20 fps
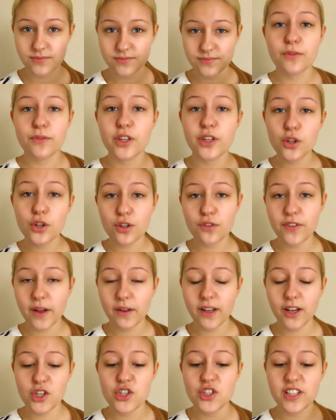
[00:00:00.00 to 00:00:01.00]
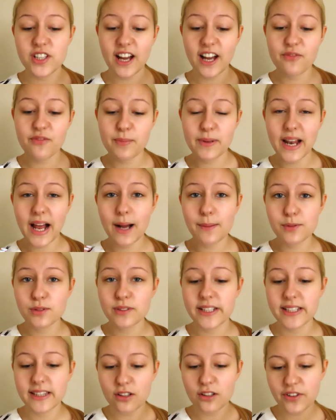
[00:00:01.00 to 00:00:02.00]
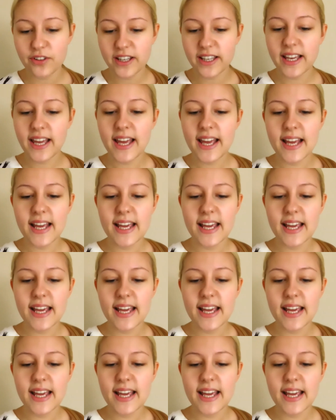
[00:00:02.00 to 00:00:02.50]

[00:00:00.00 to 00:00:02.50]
Some of the other foundations that I've been absolutely loving